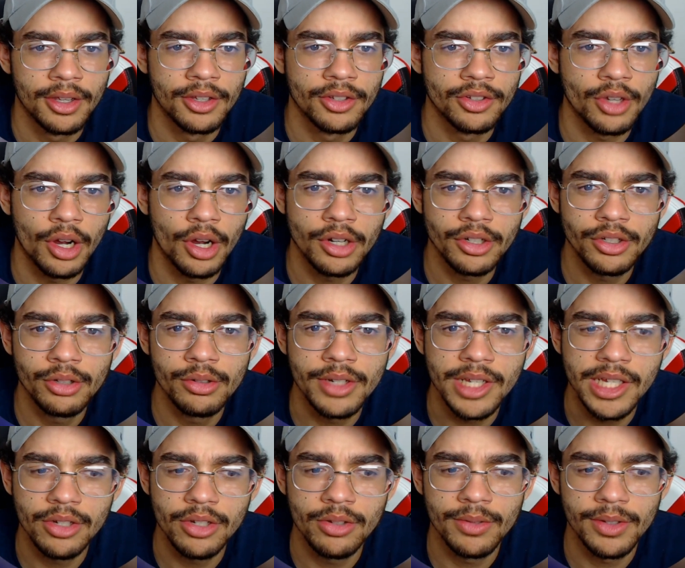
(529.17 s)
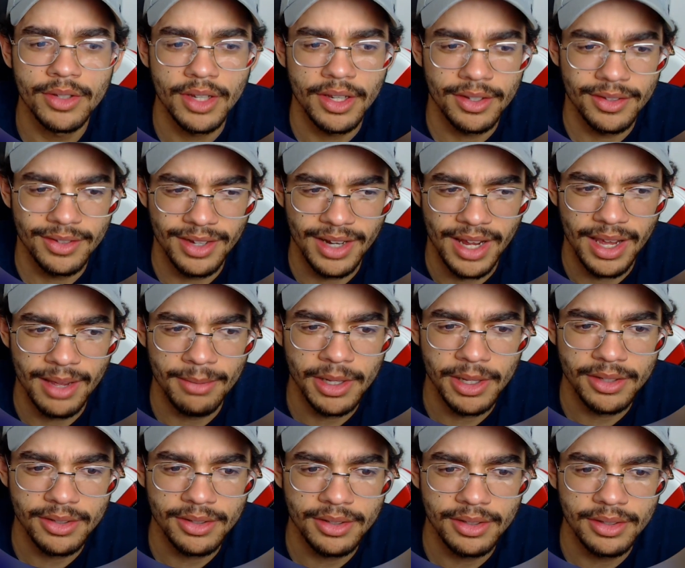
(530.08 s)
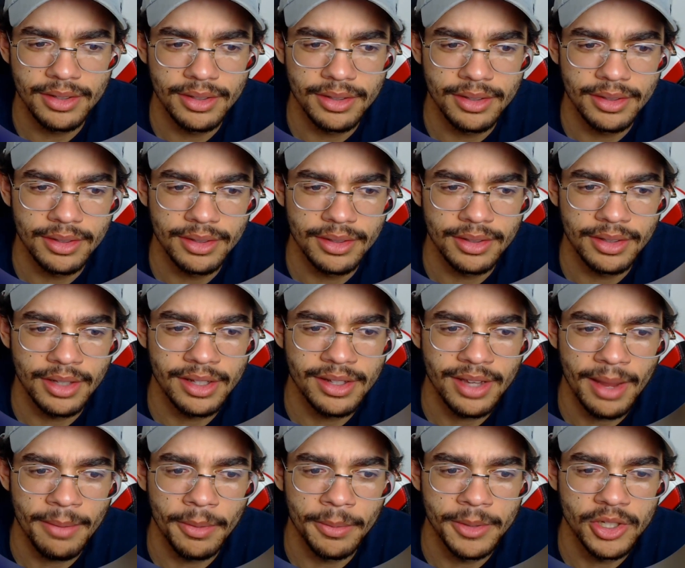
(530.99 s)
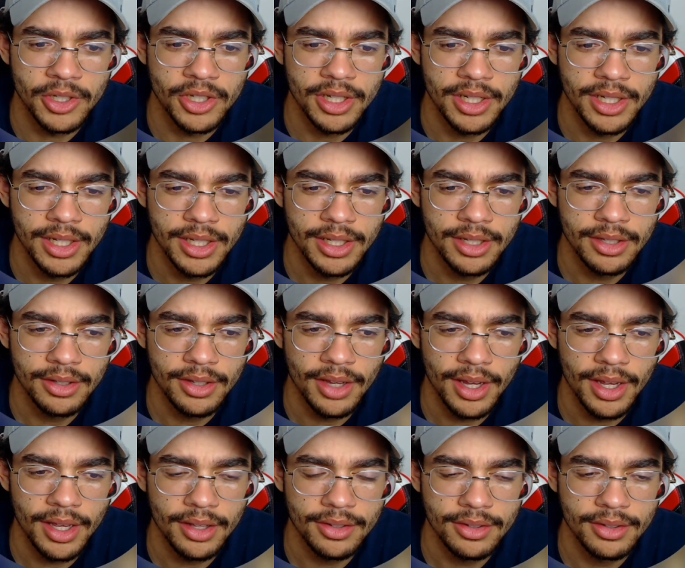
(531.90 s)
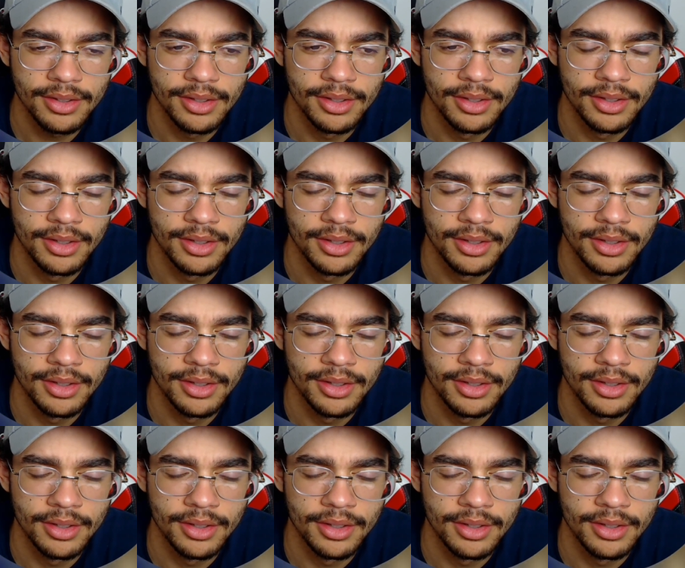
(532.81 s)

So R2-D2 isn't his name, that's the type of machine he is, I guess?